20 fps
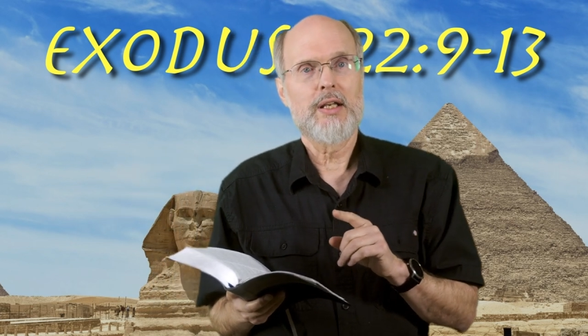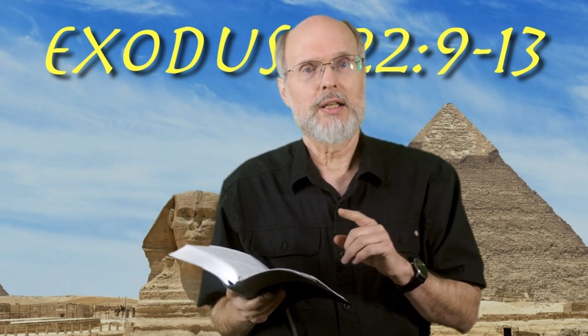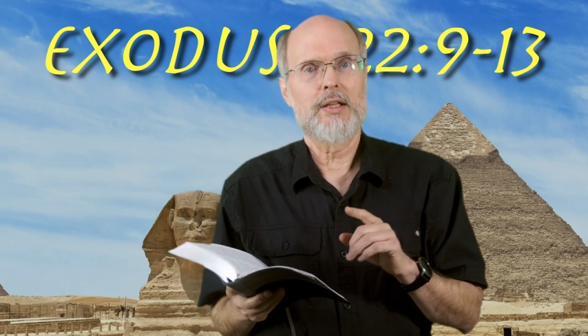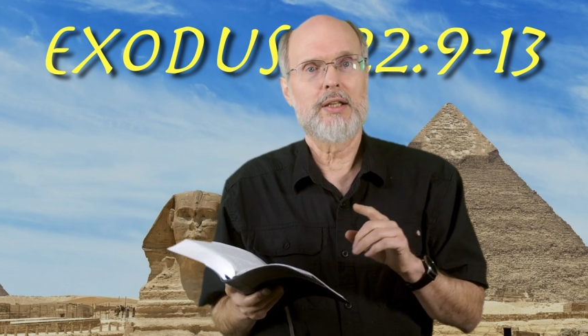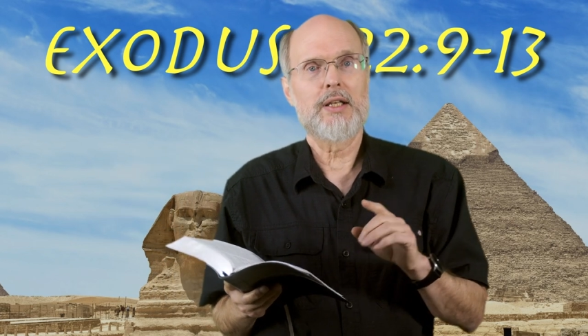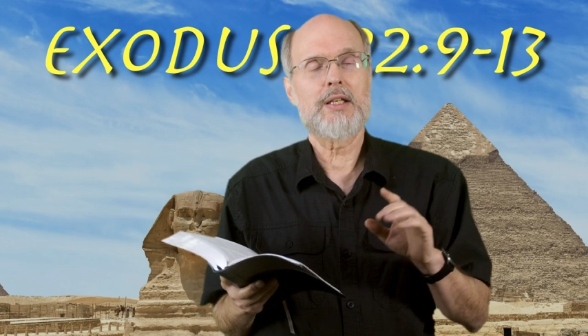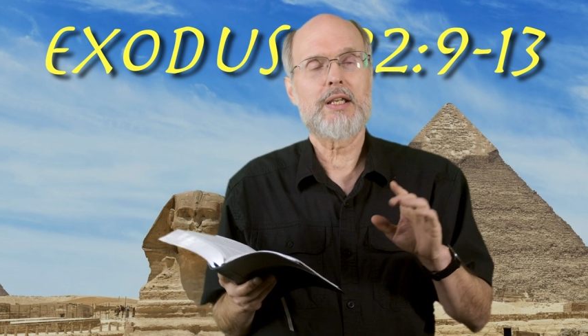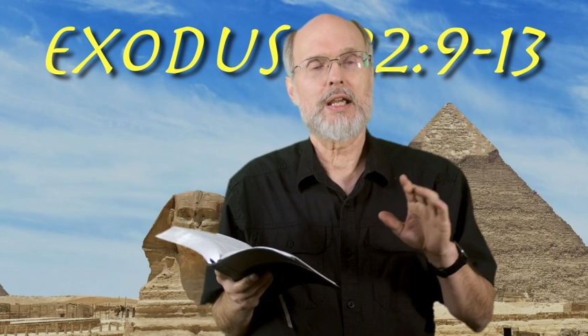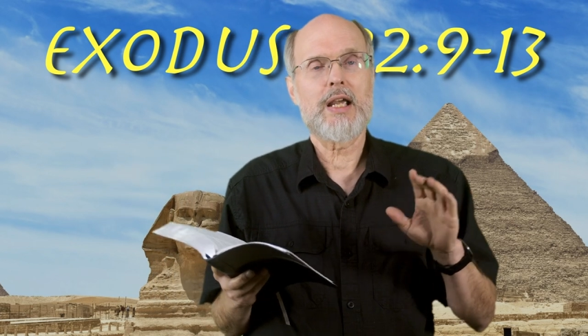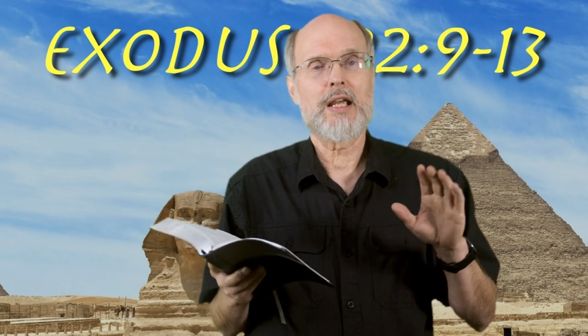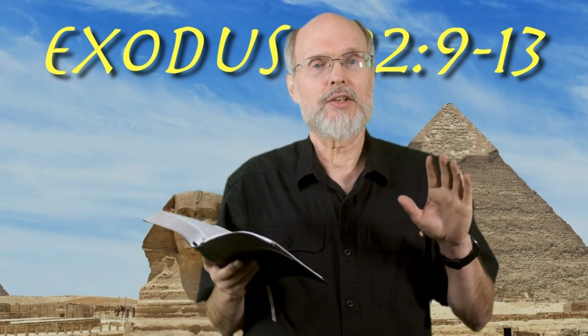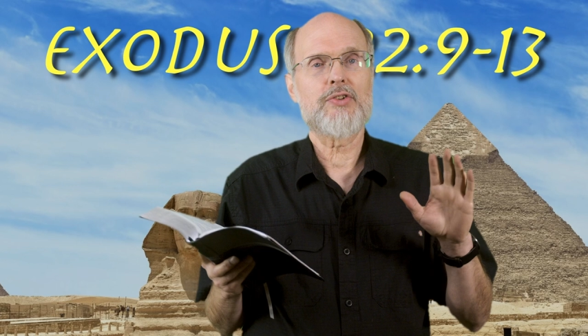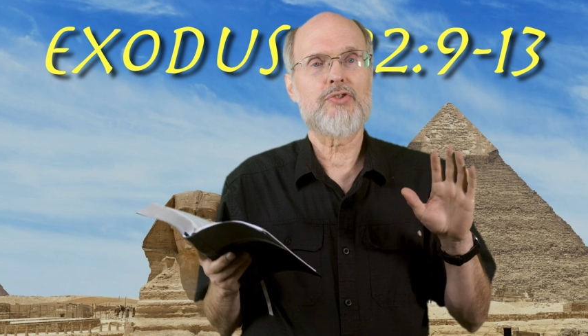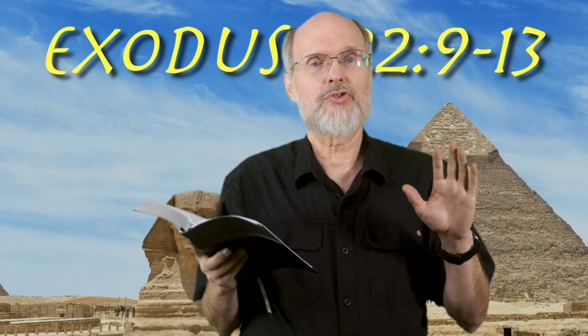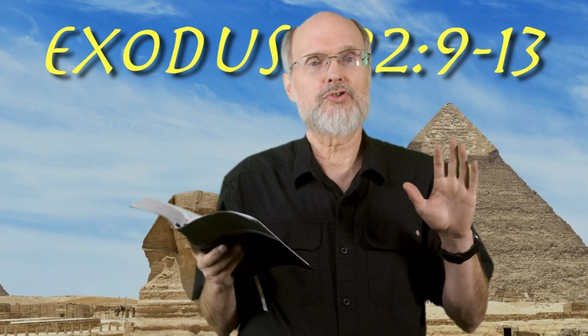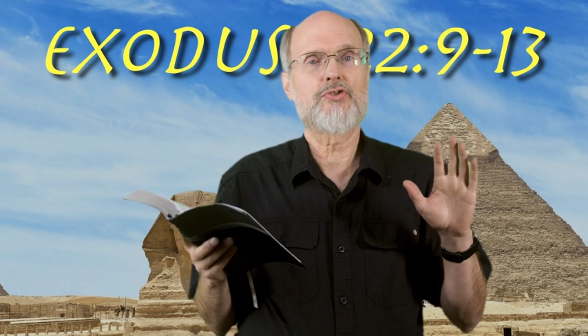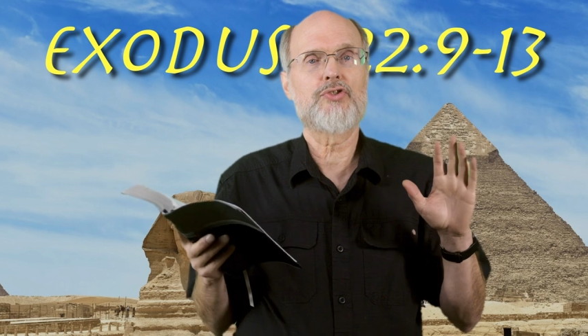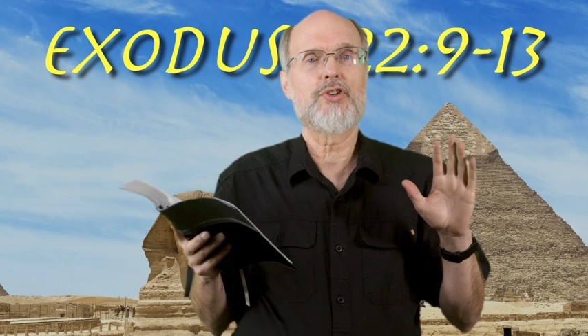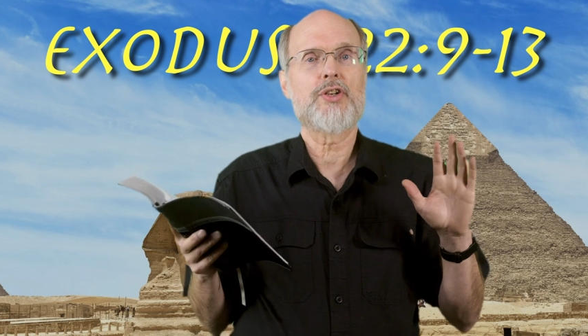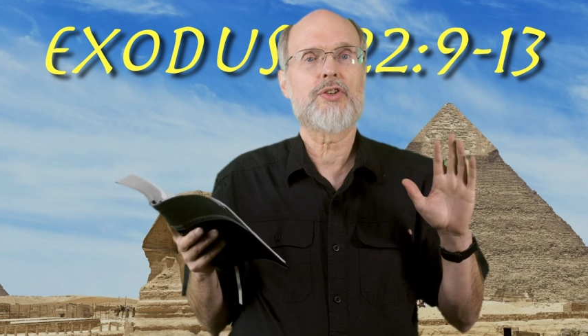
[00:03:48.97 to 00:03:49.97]
the case
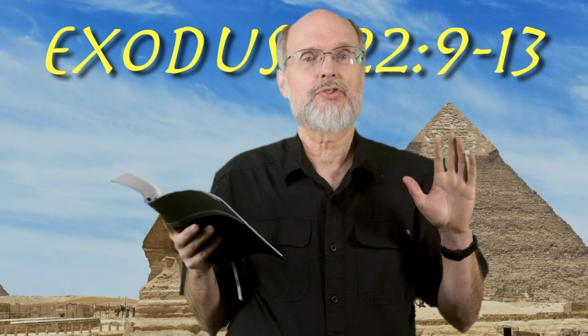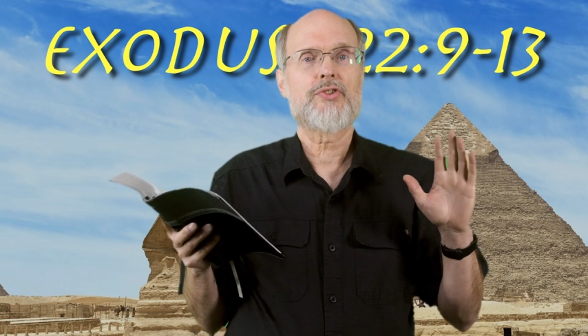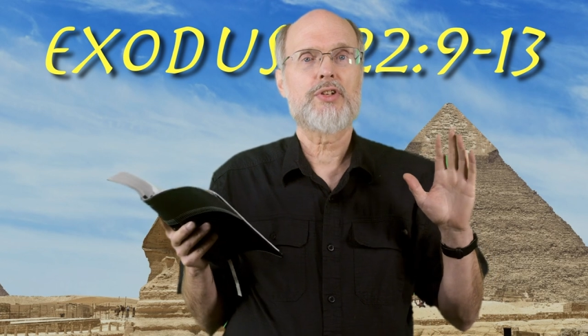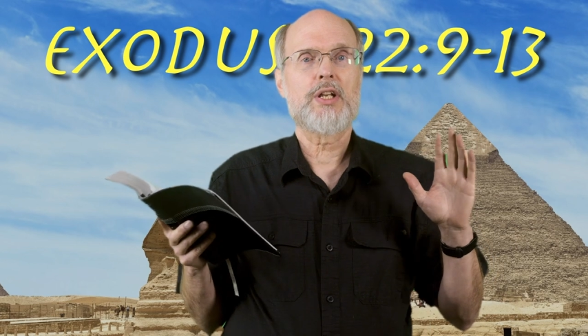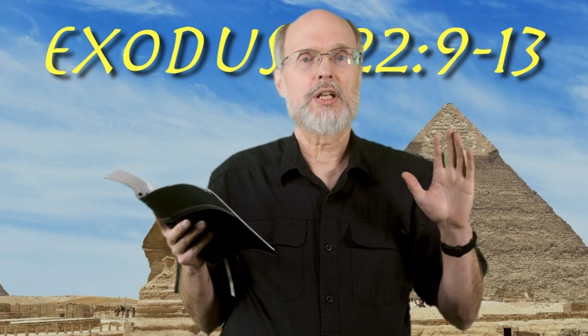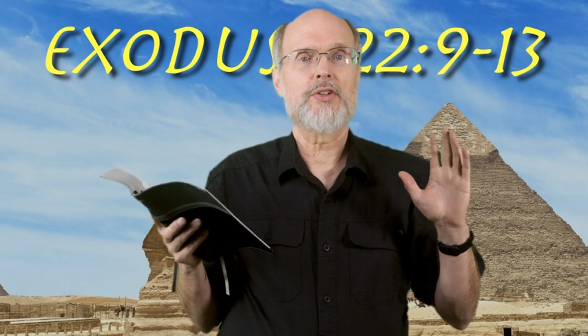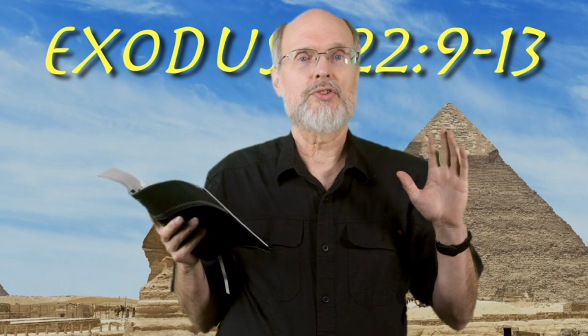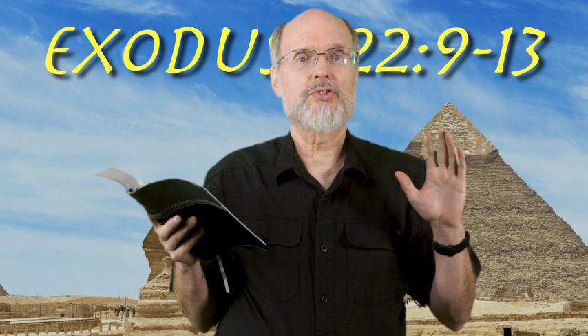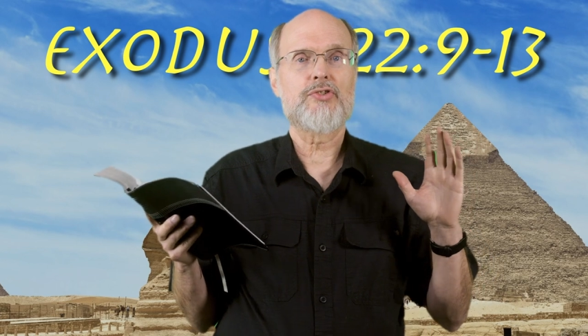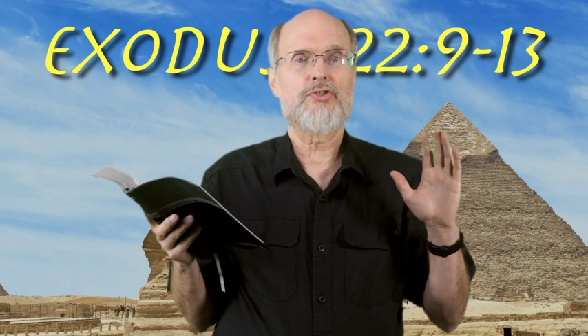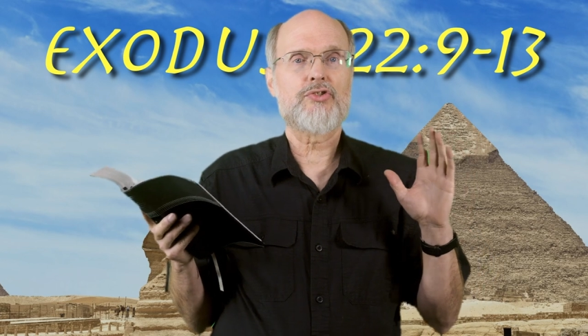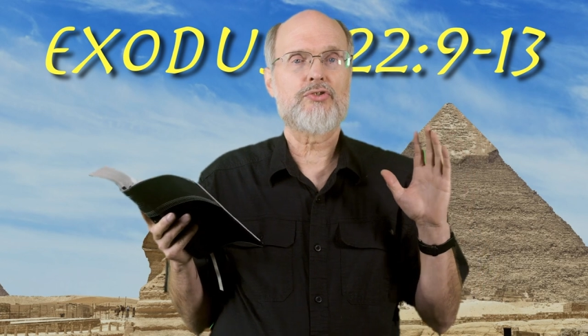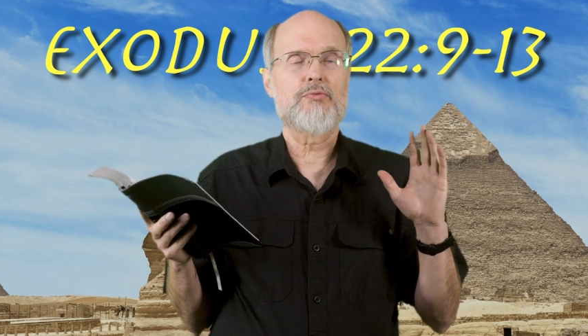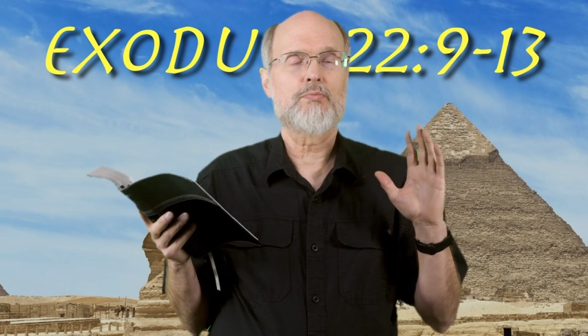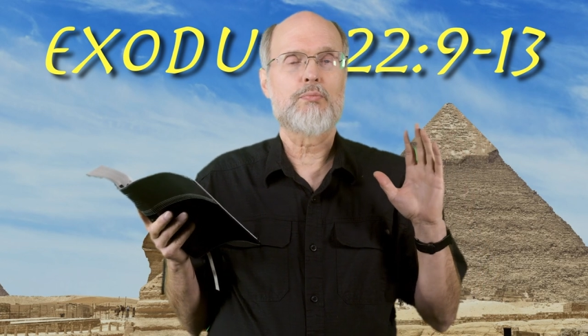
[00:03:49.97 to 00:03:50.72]
just is